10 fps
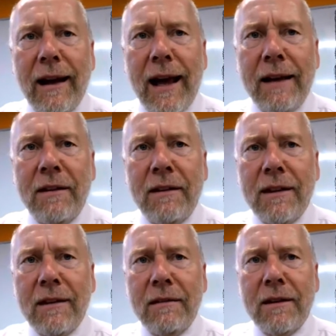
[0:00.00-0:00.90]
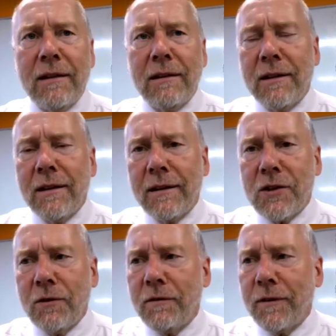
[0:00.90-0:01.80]
and the
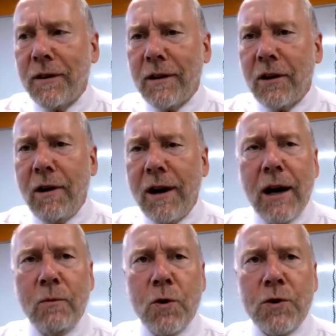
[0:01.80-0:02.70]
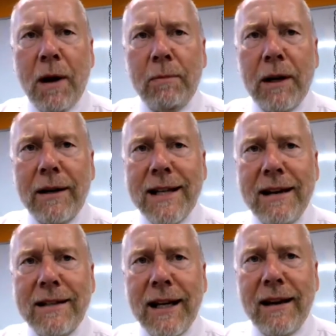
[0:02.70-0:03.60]
sort of the great unwashed public
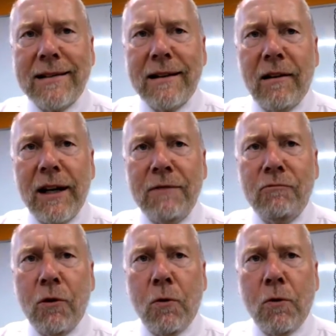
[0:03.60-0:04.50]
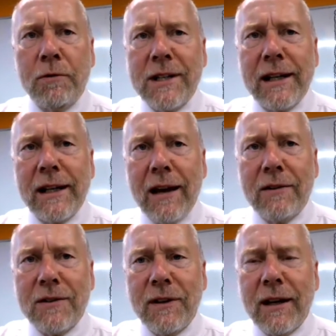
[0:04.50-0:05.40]
tend to get a slightly raw deal
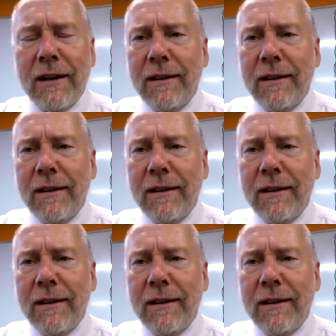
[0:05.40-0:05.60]
out of it.